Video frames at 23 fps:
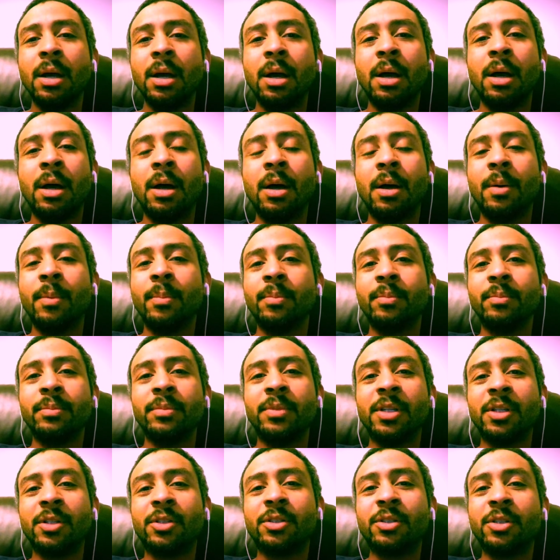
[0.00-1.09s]
Um,
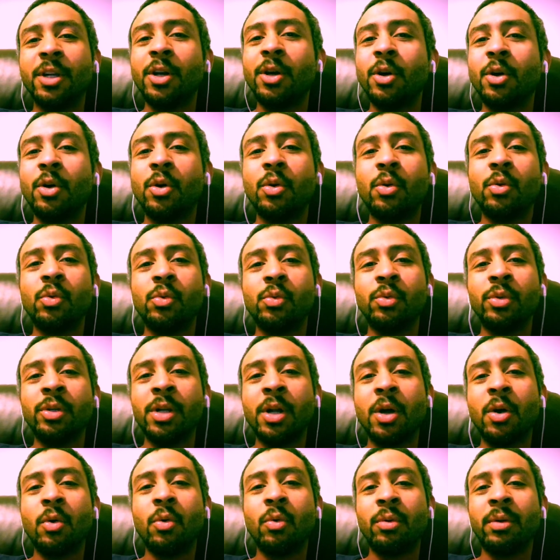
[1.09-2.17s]
there's still you
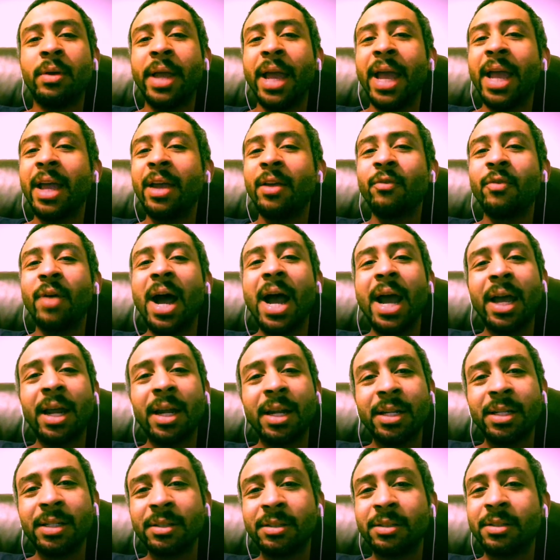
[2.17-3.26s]
know gang
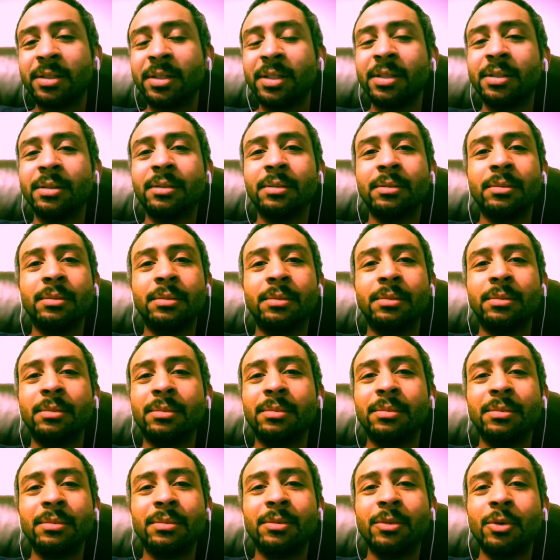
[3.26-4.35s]
violence and
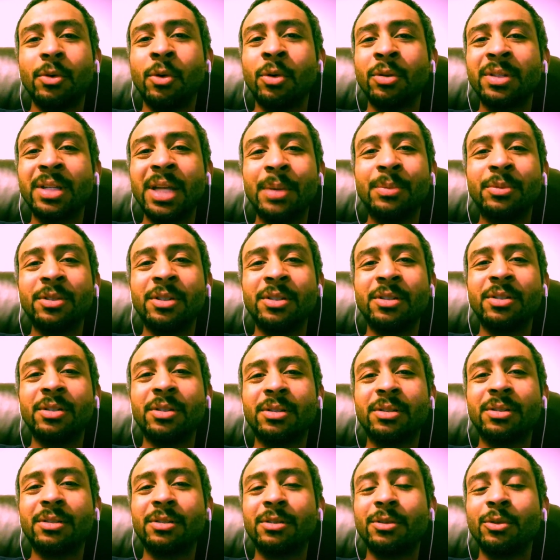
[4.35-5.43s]
all types of
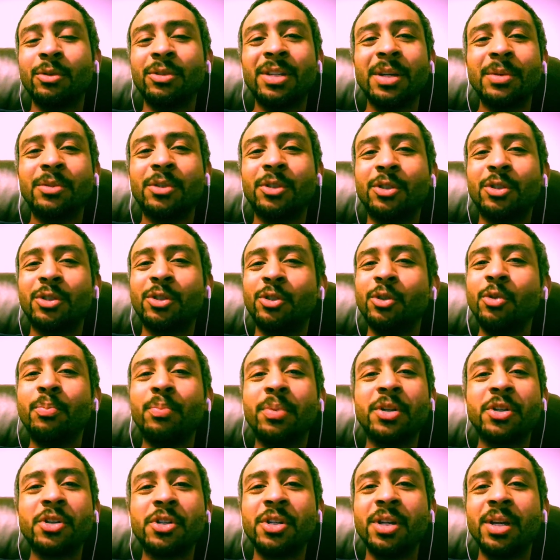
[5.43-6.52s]
just all types of
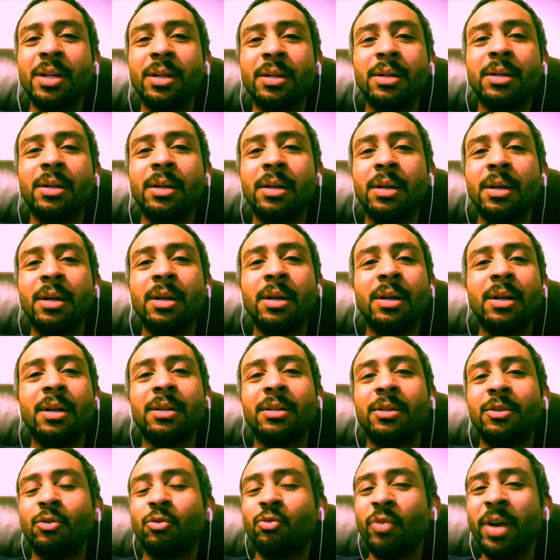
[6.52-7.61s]
stupid shit
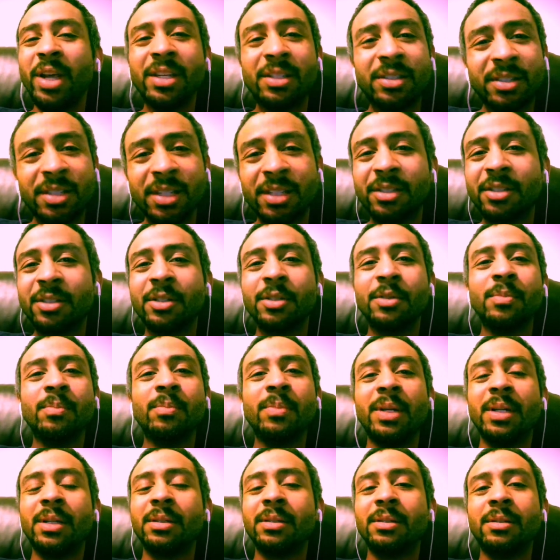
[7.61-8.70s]

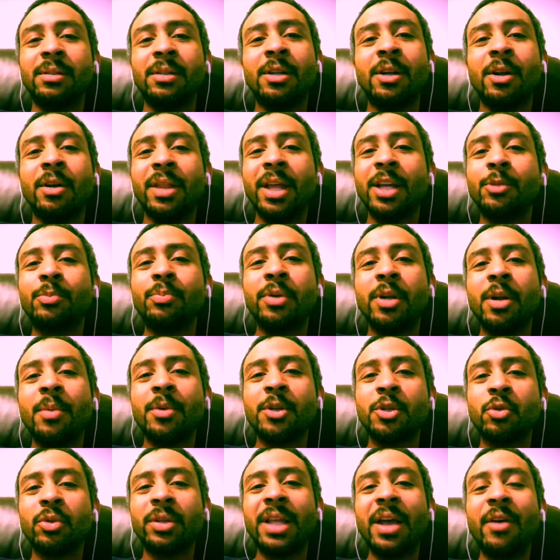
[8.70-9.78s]
racism and you know that's pretty
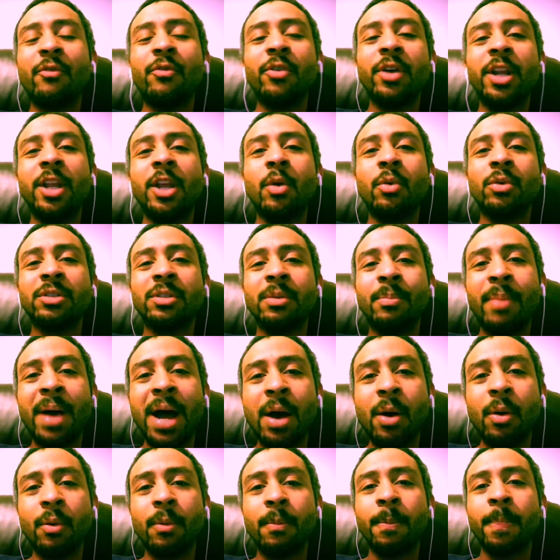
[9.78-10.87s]
much what that video was
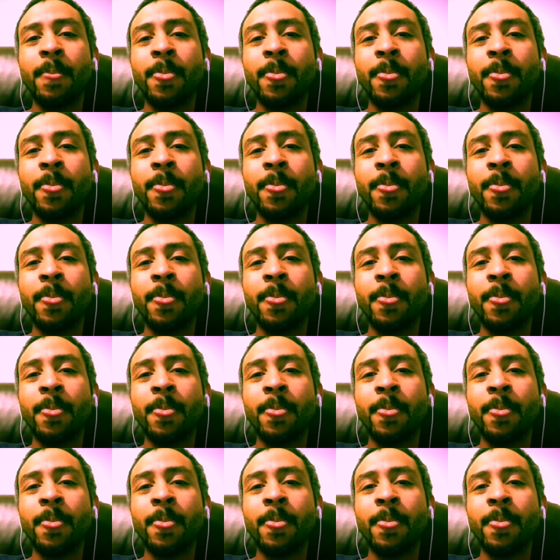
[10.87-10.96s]
about